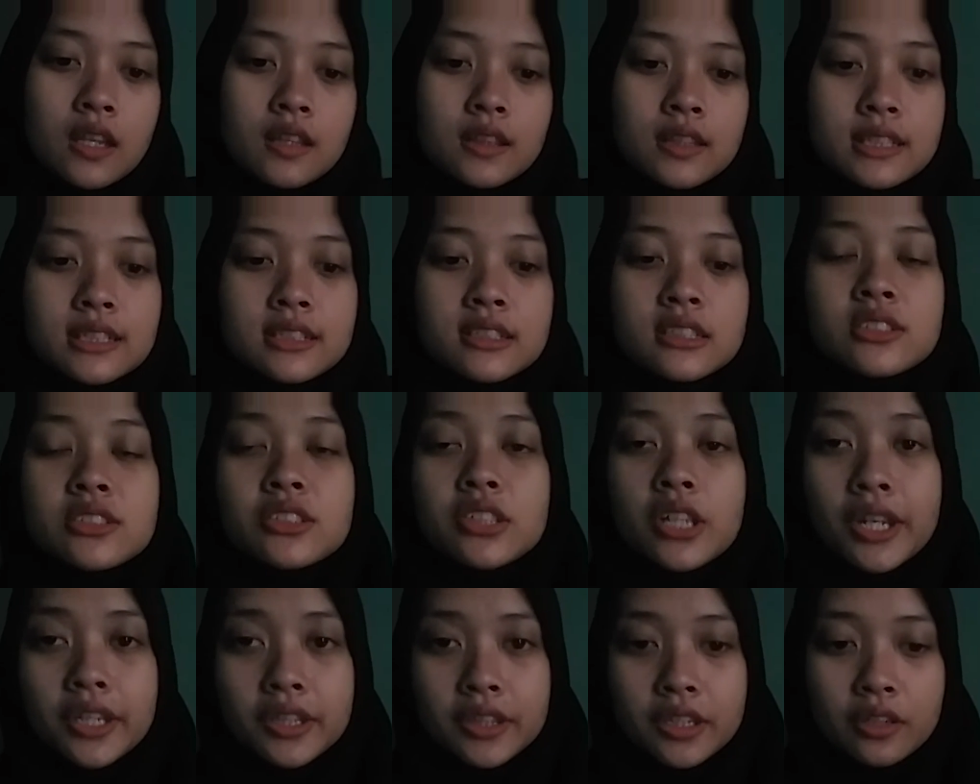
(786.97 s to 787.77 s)
These
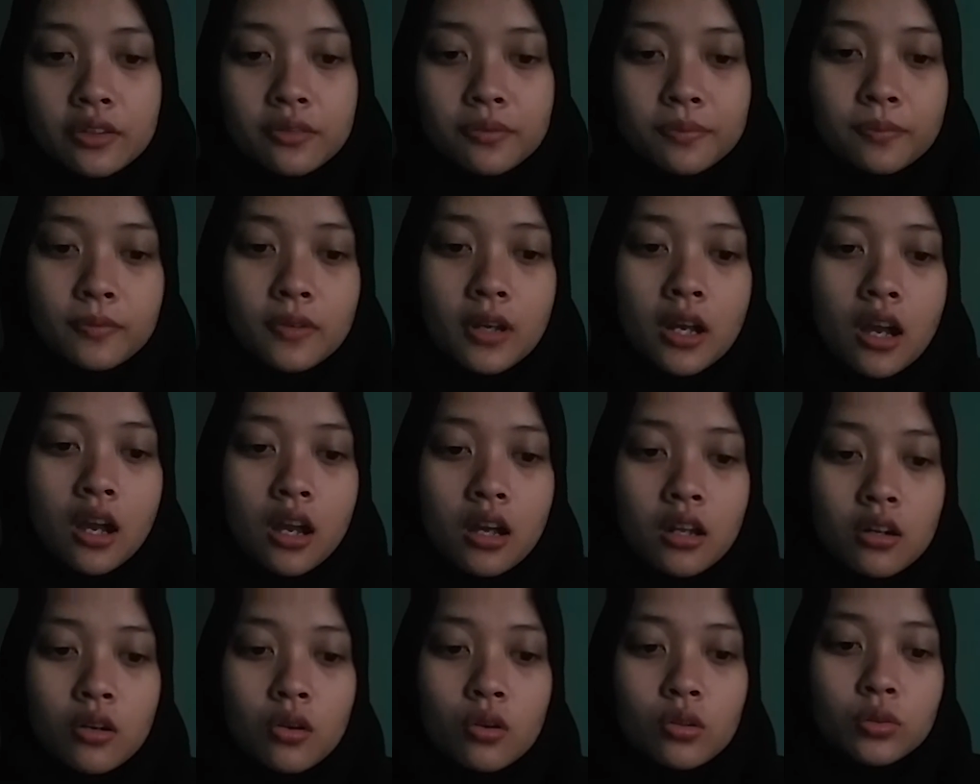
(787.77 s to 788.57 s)
adjectives
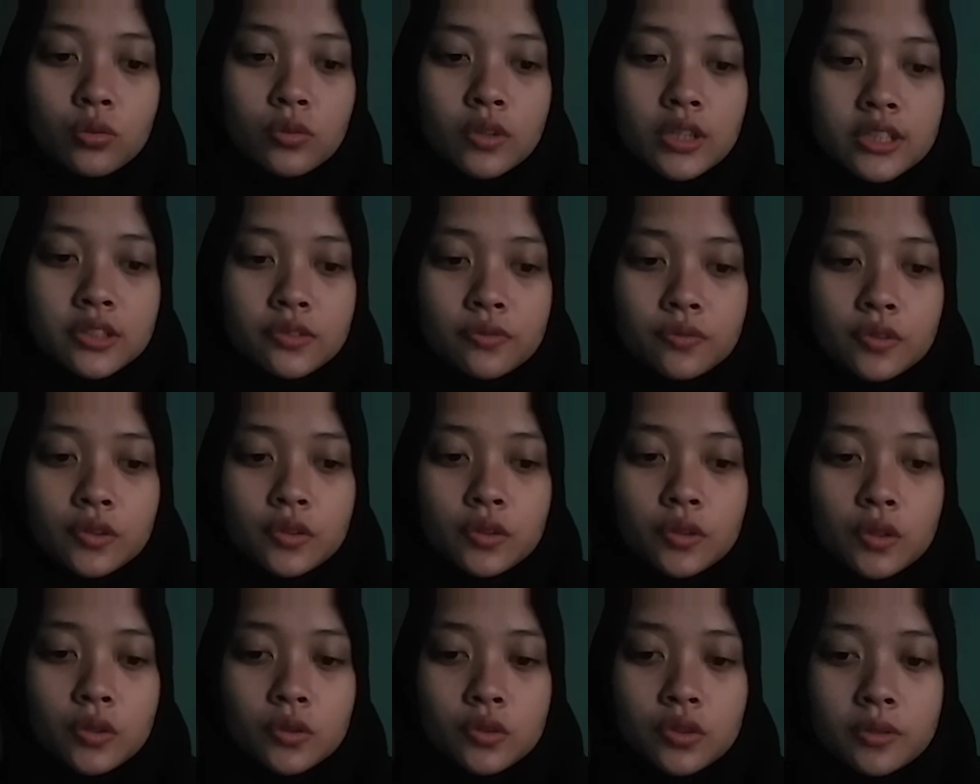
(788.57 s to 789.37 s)
are always
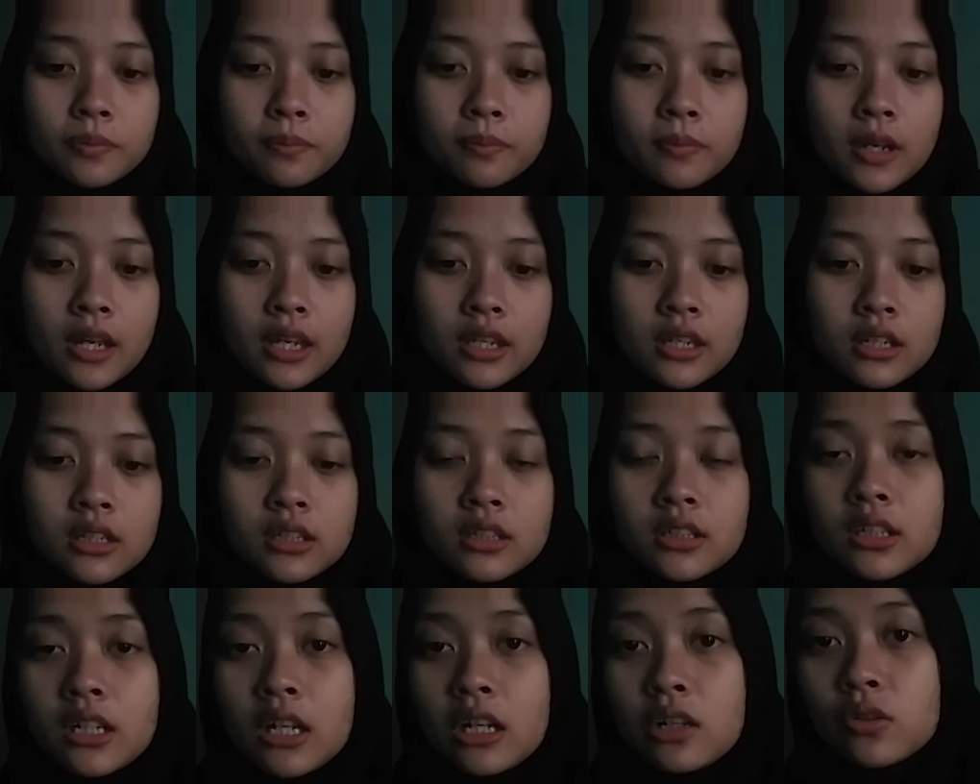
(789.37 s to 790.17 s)
followed by a
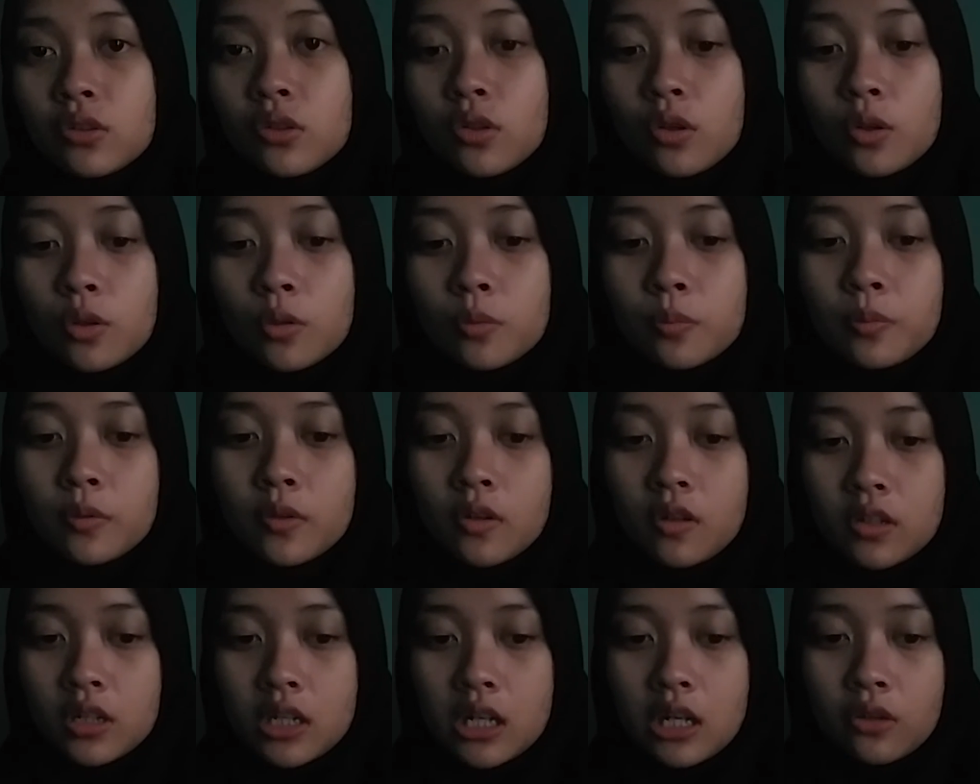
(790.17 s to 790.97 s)
noun or
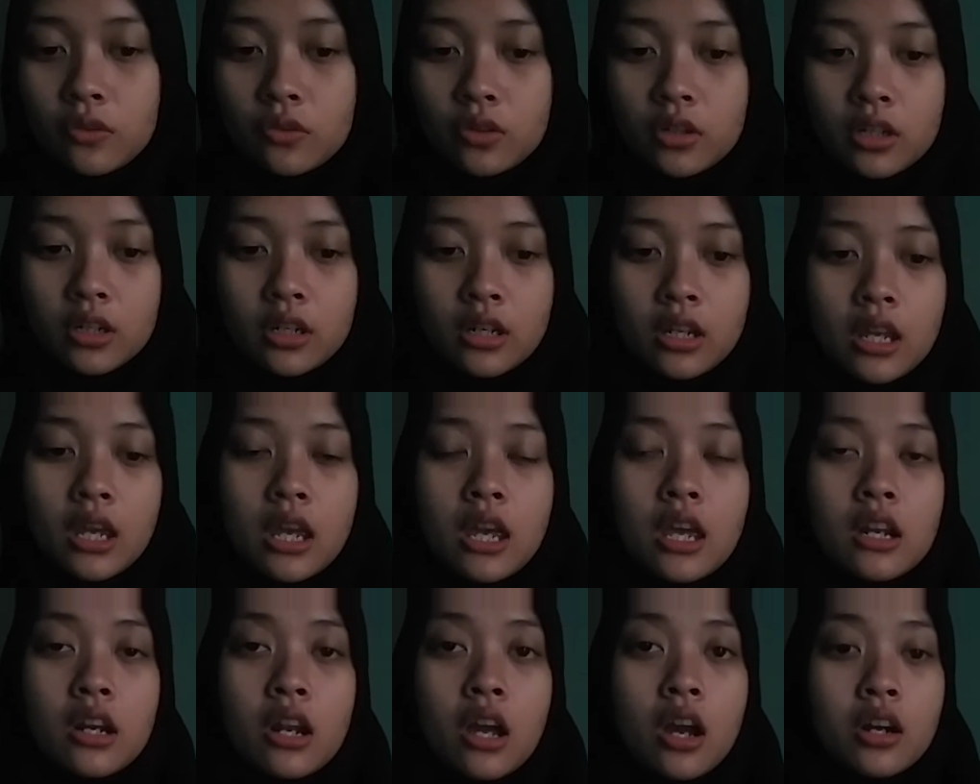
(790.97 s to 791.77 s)
pronoun
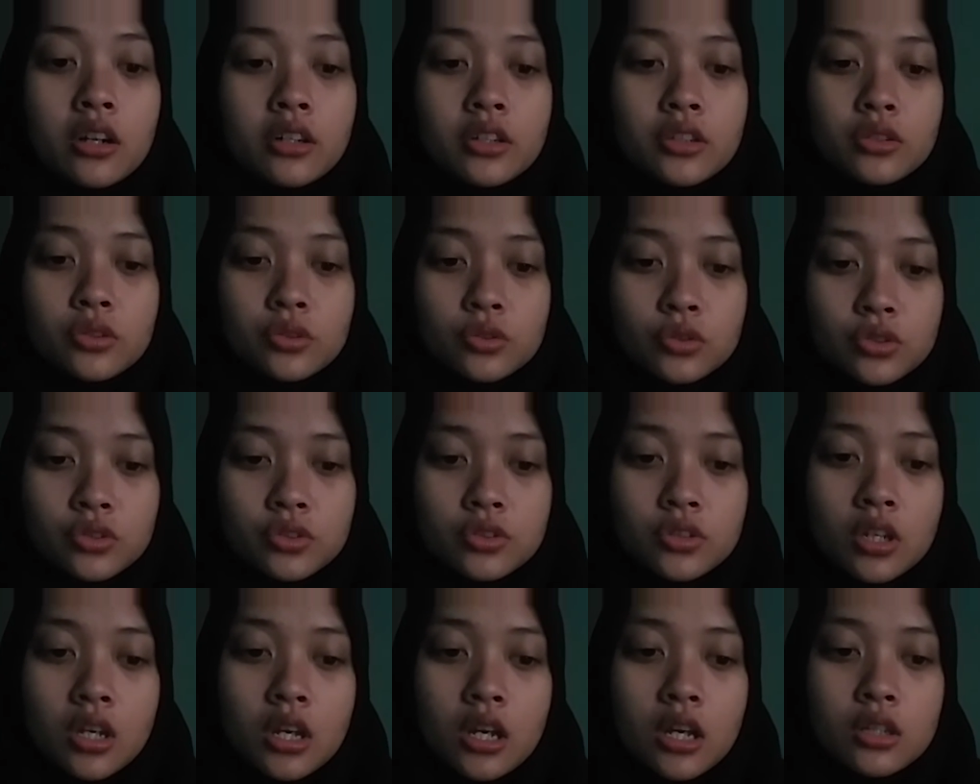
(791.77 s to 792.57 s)
and are
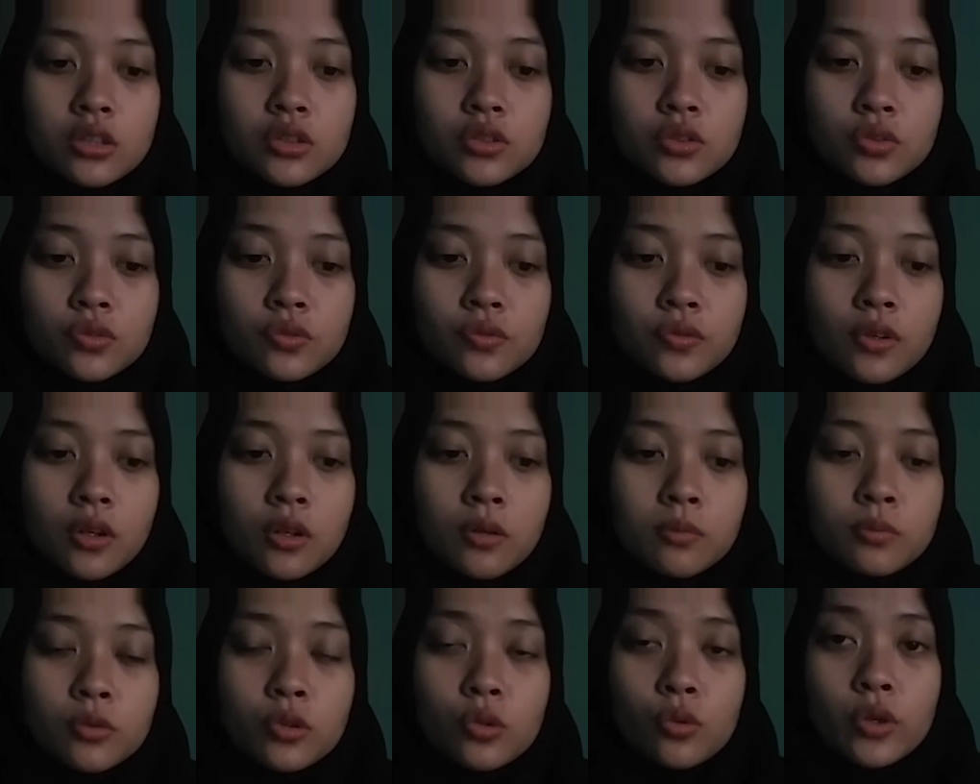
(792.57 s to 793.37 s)
used to
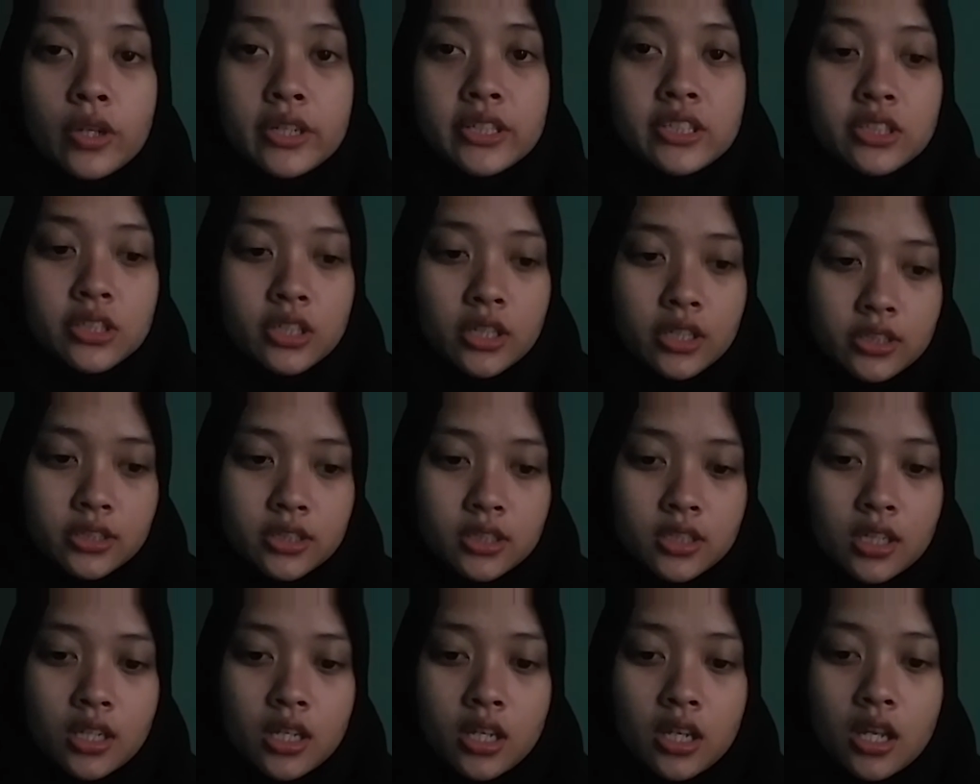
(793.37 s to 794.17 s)
form
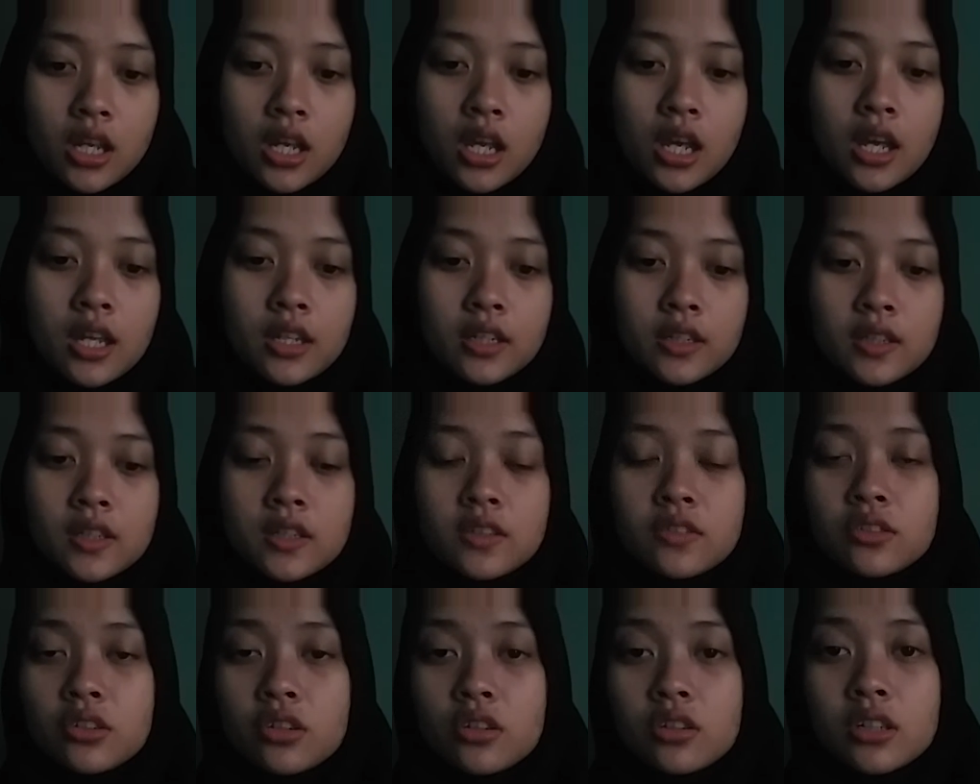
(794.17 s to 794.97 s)
questions. The
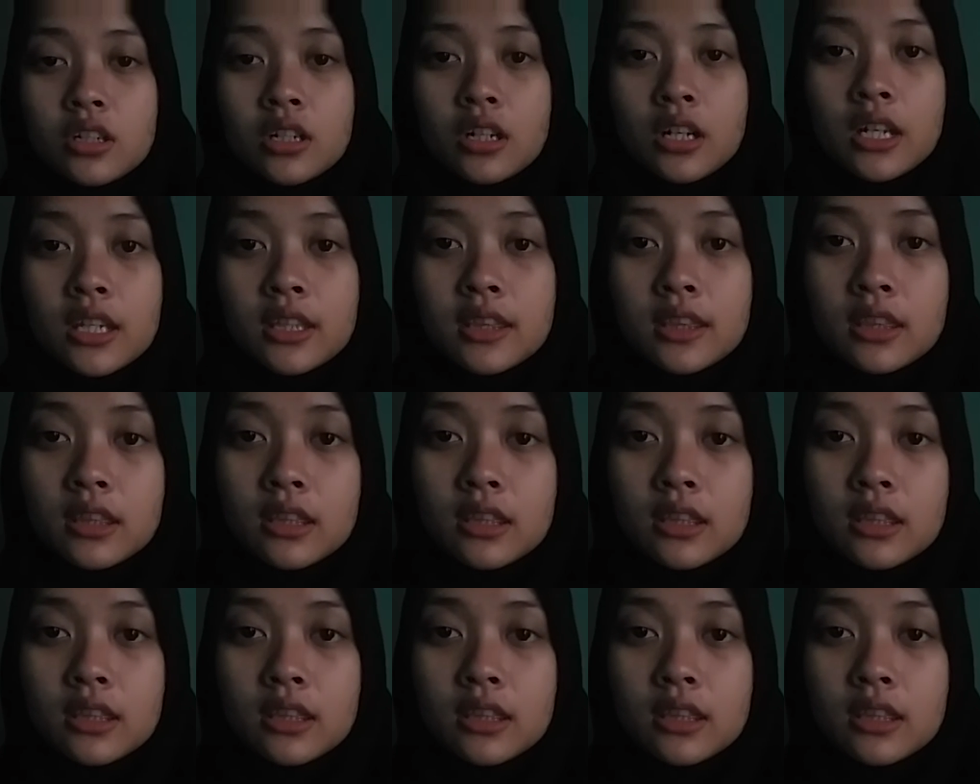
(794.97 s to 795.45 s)
interrogative